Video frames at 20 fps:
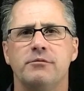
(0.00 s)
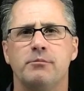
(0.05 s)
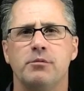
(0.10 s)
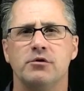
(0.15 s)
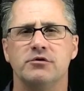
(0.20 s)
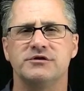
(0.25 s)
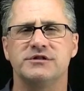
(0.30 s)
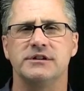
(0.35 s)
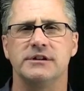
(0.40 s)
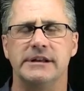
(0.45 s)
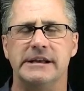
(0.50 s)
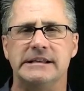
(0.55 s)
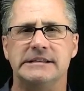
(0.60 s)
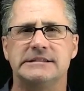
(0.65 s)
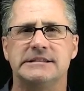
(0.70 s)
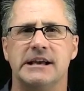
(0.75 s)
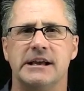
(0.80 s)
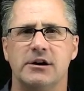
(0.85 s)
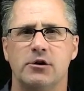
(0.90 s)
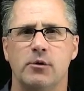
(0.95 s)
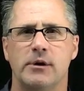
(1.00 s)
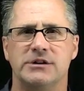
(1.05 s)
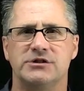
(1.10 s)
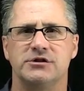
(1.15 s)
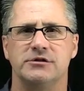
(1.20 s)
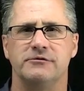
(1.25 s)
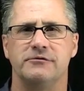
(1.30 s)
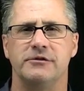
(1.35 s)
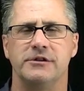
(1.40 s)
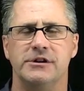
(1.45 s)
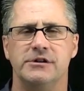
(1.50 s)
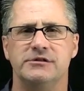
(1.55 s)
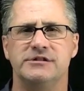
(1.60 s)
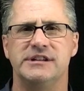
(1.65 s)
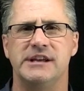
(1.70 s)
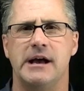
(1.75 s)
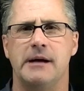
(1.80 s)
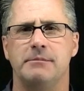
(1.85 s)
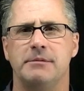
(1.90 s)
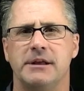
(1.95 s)
personal insight question for the
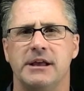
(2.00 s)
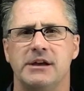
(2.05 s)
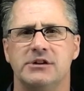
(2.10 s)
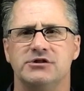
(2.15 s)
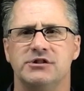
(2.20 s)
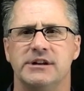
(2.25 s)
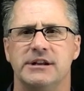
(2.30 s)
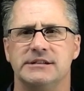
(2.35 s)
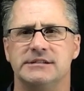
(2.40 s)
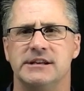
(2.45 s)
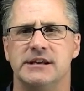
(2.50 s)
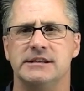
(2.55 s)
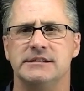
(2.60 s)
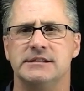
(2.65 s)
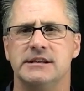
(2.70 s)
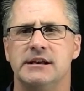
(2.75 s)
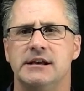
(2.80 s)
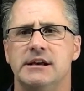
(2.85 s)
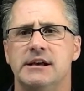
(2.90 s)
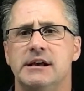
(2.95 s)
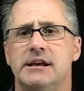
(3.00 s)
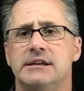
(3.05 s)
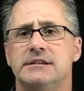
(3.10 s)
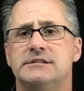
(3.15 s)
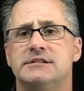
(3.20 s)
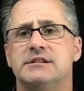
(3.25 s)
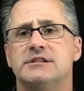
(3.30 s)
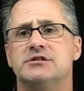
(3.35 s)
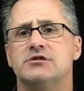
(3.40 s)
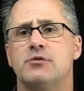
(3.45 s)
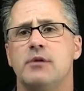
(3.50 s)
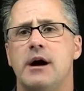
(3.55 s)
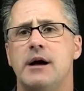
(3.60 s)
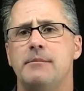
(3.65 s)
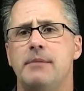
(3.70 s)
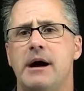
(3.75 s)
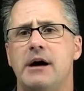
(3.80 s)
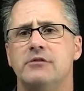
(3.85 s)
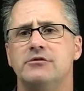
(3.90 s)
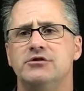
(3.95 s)
UC application essays is,
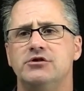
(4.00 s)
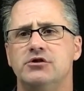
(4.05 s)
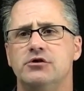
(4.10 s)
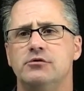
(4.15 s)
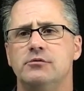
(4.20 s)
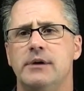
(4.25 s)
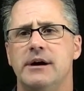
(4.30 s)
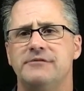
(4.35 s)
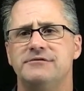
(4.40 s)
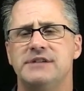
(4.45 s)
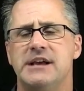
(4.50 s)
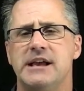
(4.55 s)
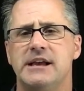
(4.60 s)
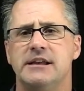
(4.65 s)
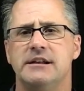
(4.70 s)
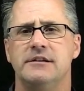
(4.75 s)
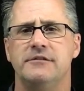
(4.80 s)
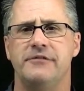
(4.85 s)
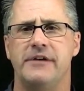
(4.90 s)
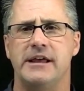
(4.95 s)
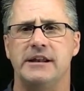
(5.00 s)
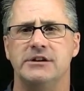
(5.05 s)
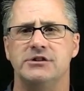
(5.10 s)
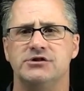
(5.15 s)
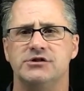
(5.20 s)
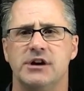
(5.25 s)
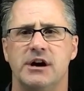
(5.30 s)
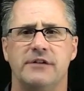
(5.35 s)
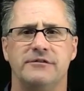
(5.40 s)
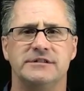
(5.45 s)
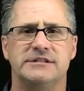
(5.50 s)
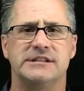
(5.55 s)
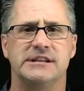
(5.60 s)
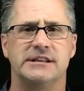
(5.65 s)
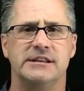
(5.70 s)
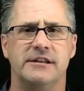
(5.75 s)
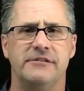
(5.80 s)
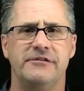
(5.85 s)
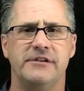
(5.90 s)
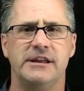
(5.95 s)
describe how you have taken advantage of a
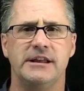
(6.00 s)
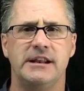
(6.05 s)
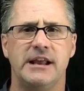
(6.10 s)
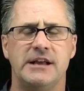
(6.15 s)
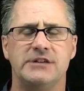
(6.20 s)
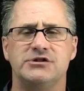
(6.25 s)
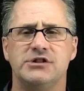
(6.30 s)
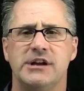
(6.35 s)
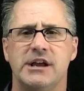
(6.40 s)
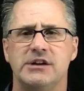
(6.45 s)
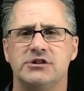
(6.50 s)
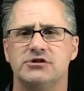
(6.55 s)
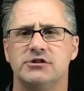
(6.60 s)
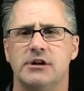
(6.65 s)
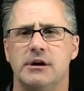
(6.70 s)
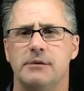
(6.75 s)
significant educational